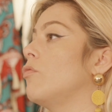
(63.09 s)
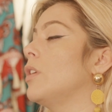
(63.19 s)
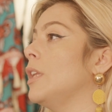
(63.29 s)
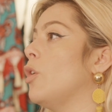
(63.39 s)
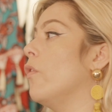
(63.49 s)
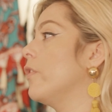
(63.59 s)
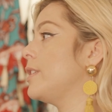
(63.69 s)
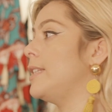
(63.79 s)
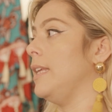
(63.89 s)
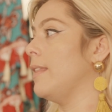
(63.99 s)
really
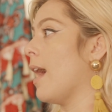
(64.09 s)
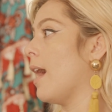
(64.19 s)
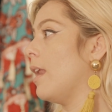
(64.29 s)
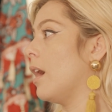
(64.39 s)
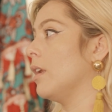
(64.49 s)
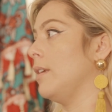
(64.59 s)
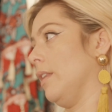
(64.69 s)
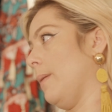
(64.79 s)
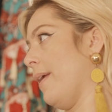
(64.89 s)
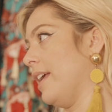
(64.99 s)
oversee that on a
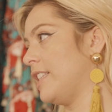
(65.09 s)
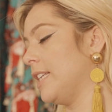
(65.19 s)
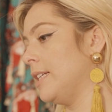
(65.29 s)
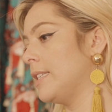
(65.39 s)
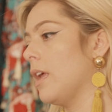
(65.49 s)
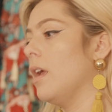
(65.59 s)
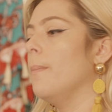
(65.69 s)
daily basis